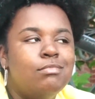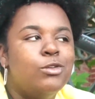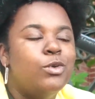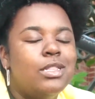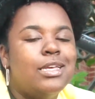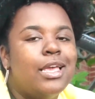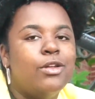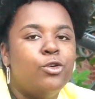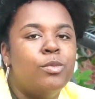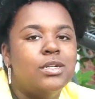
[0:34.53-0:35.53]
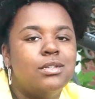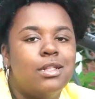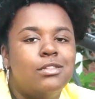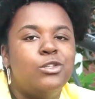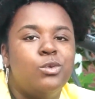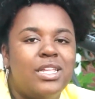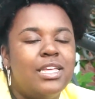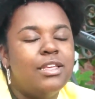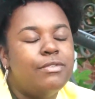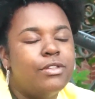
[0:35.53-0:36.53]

you really can't do much unless you leave.